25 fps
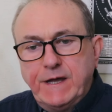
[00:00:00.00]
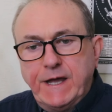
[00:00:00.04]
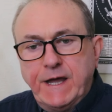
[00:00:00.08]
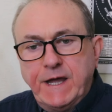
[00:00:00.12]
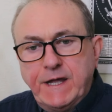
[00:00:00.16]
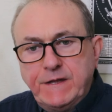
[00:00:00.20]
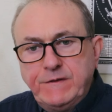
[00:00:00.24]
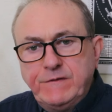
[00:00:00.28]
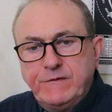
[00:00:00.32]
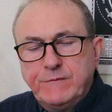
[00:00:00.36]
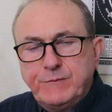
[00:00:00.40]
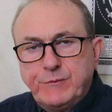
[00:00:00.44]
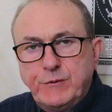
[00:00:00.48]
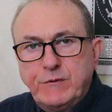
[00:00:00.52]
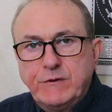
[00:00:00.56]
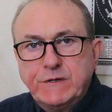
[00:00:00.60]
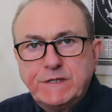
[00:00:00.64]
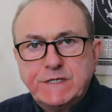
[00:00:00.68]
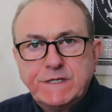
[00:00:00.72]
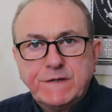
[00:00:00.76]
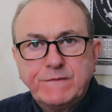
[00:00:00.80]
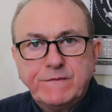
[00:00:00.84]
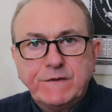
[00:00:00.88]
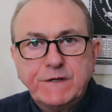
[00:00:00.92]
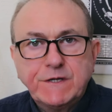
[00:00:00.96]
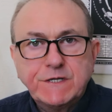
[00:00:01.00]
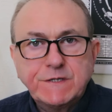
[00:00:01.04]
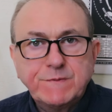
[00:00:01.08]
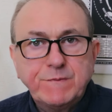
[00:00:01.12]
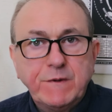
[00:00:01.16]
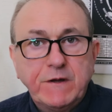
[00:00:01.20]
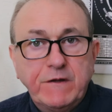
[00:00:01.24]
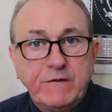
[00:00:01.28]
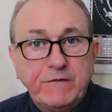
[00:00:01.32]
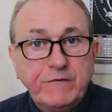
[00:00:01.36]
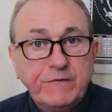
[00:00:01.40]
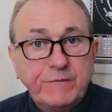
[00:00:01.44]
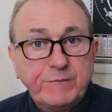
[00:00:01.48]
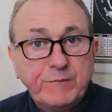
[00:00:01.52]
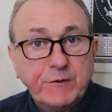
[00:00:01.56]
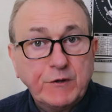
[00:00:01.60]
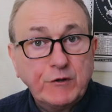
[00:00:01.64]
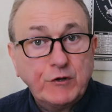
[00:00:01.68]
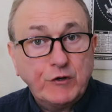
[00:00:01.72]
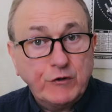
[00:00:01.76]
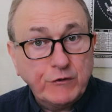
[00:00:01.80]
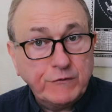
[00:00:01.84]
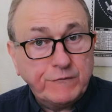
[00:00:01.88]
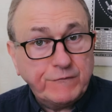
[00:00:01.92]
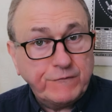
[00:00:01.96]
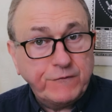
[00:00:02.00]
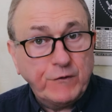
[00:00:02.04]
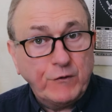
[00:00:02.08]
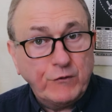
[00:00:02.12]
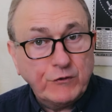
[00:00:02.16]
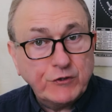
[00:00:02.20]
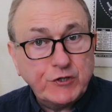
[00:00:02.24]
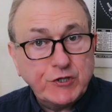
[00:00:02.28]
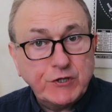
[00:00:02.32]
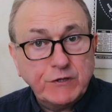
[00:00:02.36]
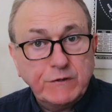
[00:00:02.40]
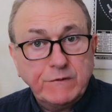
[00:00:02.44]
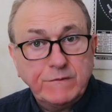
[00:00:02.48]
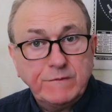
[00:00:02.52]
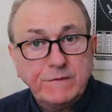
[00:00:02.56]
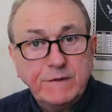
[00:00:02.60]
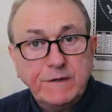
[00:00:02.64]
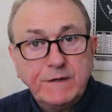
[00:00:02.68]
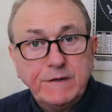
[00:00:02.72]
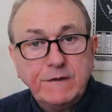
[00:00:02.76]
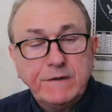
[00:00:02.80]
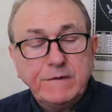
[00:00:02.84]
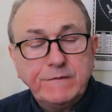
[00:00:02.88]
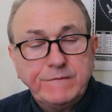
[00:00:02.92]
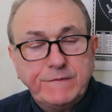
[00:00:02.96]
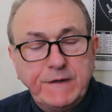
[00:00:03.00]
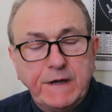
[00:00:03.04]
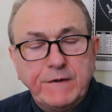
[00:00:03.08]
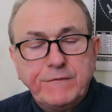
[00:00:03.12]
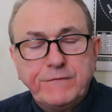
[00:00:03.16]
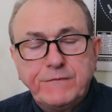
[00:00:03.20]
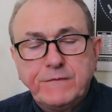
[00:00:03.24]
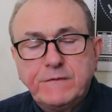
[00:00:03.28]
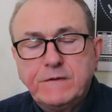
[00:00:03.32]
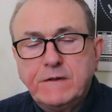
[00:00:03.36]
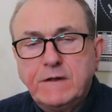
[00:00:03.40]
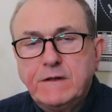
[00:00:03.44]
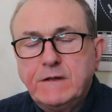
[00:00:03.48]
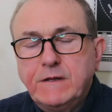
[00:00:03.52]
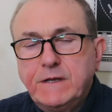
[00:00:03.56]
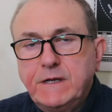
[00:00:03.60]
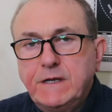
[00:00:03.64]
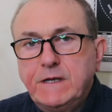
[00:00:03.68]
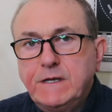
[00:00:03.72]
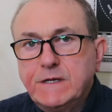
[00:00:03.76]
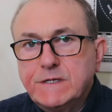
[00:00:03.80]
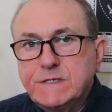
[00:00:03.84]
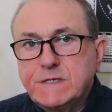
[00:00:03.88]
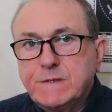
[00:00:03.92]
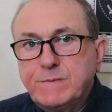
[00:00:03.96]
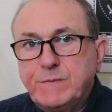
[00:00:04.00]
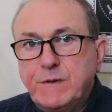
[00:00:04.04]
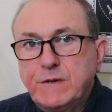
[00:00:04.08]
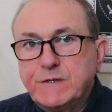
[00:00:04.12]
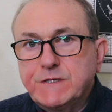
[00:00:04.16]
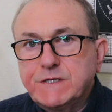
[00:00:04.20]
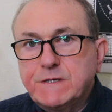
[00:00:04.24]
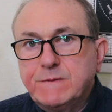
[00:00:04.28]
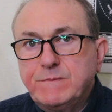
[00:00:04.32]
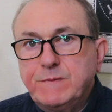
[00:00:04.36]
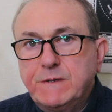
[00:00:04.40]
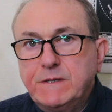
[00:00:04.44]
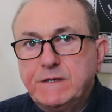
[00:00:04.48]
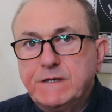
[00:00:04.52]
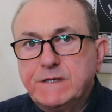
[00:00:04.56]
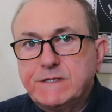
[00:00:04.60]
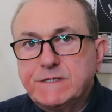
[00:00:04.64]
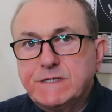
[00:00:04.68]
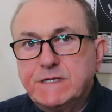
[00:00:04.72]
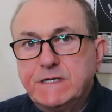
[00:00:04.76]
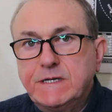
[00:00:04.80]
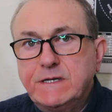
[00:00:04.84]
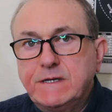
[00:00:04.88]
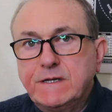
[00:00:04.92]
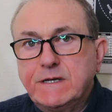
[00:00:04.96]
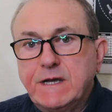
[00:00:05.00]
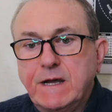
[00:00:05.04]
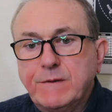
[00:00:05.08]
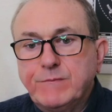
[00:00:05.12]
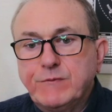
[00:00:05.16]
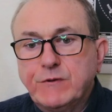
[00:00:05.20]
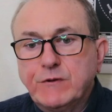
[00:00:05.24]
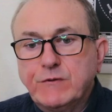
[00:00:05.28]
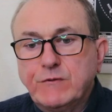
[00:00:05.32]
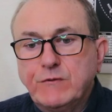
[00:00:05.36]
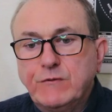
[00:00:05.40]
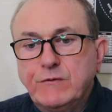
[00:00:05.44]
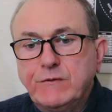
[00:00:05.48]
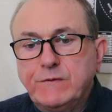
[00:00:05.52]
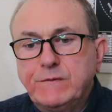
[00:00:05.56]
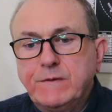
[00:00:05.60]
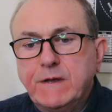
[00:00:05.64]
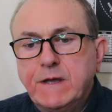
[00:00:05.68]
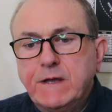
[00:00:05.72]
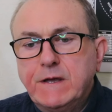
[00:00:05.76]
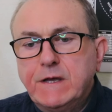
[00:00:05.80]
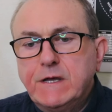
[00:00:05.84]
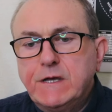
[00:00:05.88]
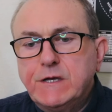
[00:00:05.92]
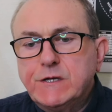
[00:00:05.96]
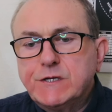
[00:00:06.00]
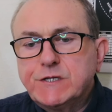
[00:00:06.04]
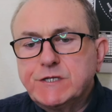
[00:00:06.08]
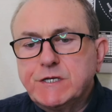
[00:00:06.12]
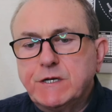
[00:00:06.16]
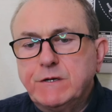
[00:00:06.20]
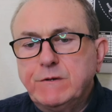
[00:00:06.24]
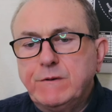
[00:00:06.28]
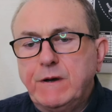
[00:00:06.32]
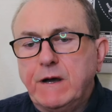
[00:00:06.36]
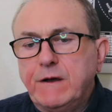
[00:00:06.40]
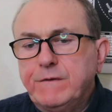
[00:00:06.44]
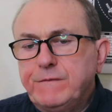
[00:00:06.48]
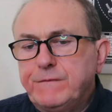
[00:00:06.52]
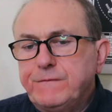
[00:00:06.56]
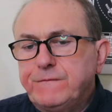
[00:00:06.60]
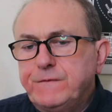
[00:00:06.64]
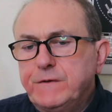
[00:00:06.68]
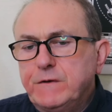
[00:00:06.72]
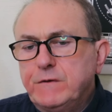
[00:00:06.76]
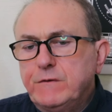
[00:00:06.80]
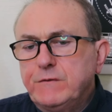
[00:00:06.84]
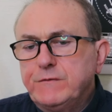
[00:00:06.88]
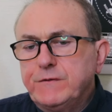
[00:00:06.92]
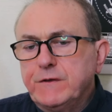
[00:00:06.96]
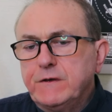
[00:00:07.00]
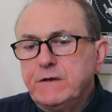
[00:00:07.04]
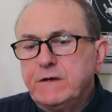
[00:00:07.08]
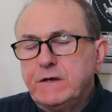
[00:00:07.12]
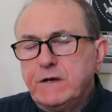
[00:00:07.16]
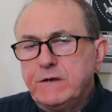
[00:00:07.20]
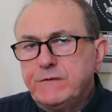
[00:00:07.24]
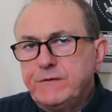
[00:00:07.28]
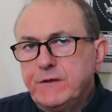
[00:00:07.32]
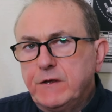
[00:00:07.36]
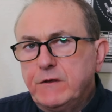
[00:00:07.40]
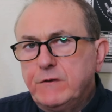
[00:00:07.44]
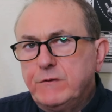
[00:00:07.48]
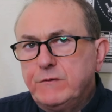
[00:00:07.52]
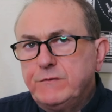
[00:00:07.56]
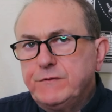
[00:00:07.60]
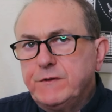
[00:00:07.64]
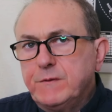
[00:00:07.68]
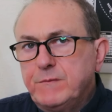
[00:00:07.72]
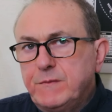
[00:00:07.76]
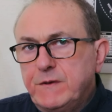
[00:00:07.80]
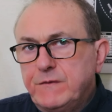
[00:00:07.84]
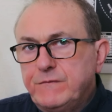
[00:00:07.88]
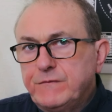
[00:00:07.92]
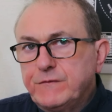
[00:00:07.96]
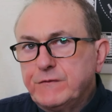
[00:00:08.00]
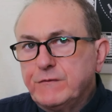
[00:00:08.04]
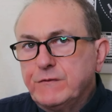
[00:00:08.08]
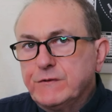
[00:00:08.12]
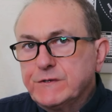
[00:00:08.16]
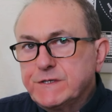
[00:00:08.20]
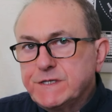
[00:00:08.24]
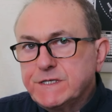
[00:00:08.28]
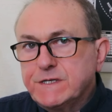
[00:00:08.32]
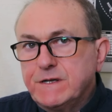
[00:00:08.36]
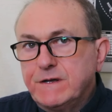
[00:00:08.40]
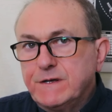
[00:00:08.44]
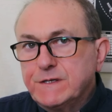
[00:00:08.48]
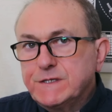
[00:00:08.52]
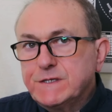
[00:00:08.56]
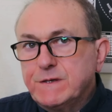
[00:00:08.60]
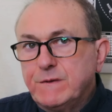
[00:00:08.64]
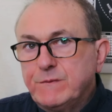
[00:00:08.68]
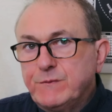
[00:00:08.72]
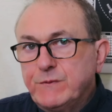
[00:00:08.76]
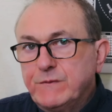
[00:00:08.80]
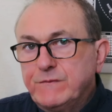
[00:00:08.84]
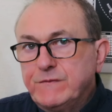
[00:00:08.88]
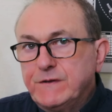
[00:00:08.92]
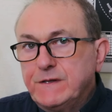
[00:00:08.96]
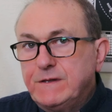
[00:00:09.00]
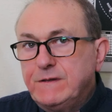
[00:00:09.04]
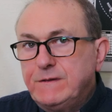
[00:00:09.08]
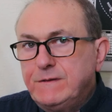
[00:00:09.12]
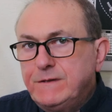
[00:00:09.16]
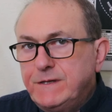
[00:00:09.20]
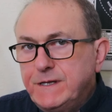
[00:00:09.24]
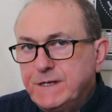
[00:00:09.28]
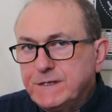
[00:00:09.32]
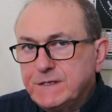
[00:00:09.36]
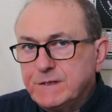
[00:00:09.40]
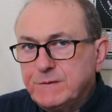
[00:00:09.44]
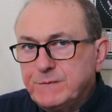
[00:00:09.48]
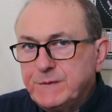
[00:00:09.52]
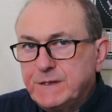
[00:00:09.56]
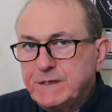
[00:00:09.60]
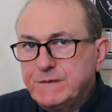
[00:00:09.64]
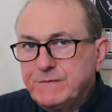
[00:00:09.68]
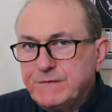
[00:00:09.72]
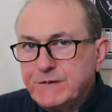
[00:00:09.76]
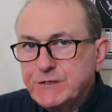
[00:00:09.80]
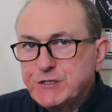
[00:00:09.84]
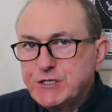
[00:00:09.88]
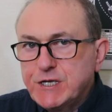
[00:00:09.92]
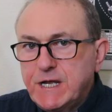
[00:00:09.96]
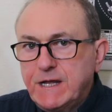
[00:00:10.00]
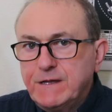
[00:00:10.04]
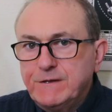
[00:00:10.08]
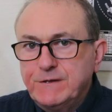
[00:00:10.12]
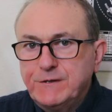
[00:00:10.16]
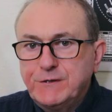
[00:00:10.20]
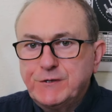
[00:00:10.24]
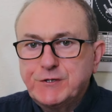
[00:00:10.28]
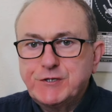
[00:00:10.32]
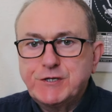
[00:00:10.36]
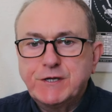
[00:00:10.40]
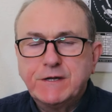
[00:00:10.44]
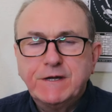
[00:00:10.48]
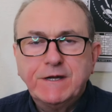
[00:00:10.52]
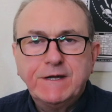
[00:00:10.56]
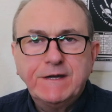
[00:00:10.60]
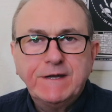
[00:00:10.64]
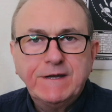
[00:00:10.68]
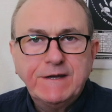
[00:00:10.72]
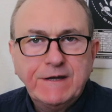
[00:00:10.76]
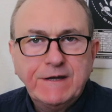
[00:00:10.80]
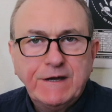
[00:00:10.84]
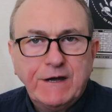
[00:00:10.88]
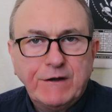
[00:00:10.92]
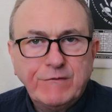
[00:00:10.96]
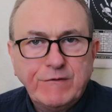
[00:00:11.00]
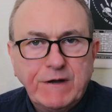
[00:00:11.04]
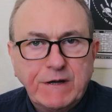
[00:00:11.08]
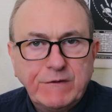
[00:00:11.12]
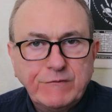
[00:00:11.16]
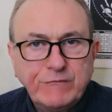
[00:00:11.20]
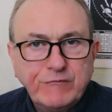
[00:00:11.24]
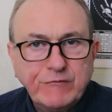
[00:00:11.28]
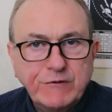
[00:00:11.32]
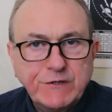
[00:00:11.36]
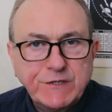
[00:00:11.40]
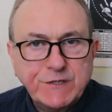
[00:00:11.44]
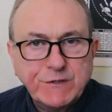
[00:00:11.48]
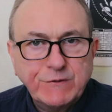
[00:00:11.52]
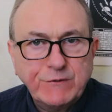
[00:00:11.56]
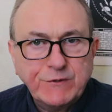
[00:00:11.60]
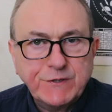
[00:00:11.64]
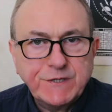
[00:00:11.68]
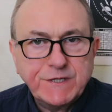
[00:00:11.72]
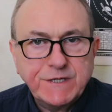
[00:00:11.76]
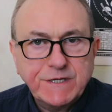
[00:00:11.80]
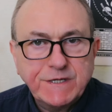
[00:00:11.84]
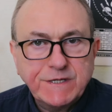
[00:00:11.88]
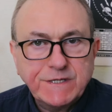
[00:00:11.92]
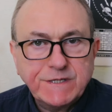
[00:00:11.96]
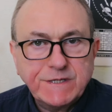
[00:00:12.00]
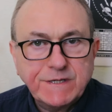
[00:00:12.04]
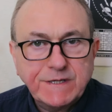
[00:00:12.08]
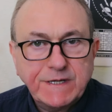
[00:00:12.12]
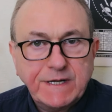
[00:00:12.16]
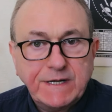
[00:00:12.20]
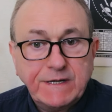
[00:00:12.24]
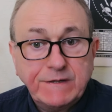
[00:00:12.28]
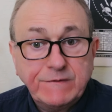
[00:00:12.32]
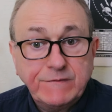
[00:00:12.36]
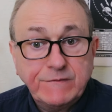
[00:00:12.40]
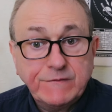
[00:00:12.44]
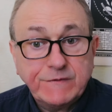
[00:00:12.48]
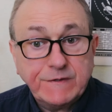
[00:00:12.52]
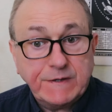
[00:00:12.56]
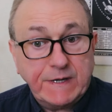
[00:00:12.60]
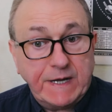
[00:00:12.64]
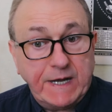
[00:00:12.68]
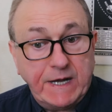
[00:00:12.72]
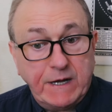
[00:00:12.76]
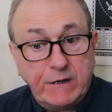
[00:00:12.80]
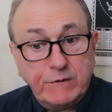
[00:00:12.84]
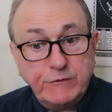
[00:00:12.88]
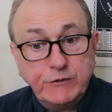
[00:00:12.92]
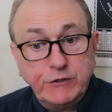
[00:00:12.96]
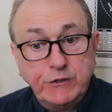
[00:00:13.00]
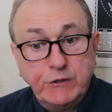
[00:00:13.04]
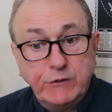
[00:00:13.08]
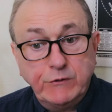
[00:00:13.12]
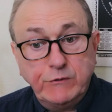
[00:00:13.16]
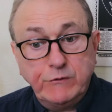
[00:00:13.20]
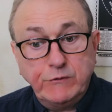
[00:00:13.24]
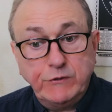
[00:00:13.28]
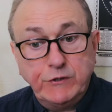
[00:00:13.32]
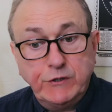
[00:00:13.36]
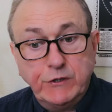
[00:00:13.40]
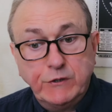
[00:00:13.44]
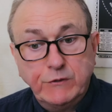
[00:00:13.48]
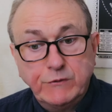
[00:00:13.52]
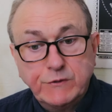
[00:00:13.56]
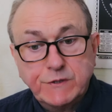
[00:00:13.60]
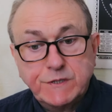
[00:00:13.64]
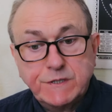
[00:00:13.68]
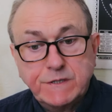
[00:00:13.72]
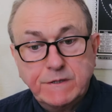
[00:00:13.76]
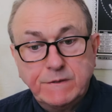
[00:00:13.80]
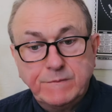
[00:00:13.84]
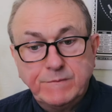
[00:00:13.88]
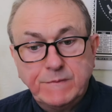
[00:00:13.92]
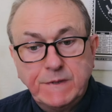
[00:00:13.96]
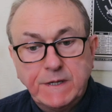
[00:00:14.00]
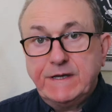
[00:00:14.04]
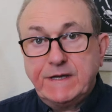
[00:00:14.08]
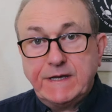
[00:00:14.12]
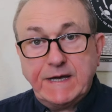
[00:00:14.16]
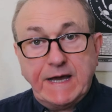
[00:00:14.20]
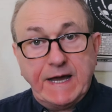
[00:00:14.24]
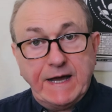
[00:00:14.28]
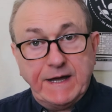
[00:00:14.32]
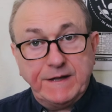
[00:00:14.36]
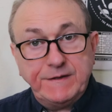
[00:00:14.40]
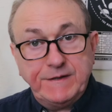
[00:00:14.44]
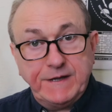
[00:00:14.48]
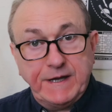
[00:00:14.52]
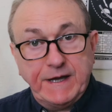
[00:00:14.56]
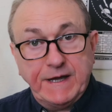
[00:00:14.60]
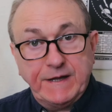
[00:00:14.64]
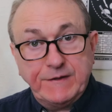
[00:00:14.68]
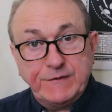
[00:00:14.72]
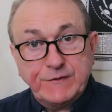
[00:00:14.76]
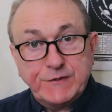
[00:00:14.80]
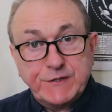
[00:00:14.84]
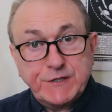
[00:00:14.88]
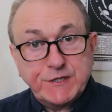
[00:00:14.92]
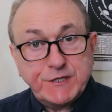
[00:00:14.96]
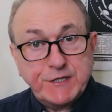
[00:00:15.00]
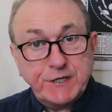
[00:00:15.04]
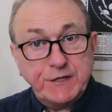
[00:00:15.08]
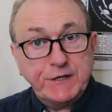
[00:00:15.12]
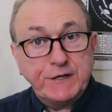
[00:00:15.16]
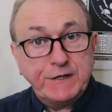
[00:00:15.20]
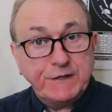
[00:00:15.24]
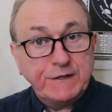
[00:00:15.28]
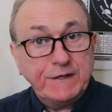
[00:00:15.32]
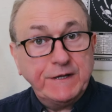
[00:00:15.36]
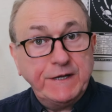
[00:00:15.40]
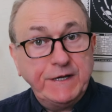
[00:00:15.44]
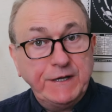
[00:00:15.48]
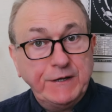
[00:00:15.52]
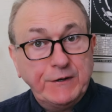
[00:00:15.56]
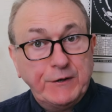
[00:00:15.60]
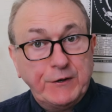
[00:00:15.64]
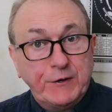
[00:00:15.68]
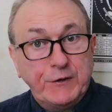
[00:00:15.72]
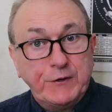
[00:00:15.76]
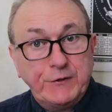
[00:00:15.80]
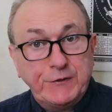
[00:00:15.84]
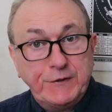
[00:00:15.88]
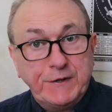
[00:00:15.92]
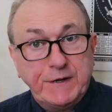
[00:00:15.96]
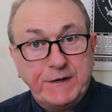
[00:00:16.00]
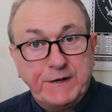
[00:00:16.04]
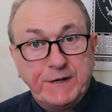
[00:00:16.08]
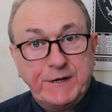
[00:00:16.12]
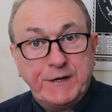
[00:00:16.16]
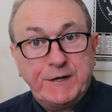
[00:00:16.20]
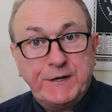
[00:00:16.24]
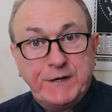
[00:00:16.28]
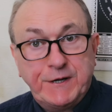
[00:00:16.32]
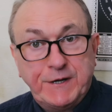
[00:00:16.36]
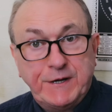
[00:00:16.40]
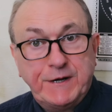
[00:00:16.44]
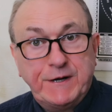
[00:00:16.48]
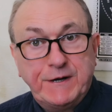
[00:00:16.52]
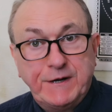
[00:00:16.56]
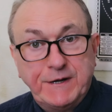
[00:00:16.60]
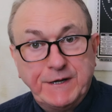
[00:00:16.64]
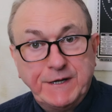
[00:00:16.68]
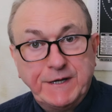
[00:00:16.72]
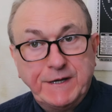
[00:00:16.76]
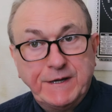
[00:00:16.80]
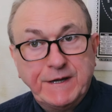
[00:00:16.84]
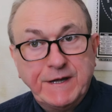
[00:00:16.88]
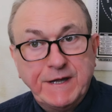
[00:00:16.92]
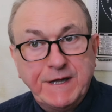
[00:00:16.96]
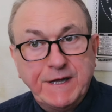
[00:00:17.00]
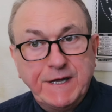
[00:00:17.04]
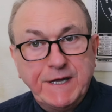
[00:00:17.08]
end point of this month. But good fortune definitely is a possibility, Capricorn. So I feel that although the month could start off with a little bit of a challenge around resources and how you use them, it can end certainly on a high.